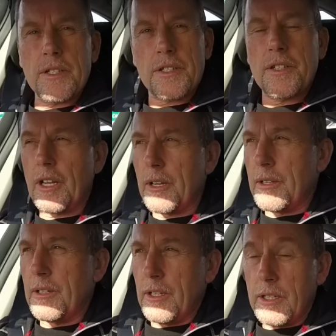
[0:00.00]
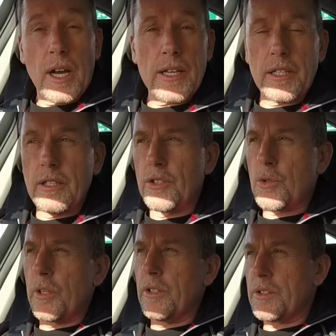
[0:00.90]
sits on
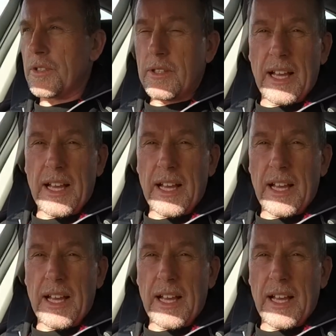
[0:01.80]
19-inch wheels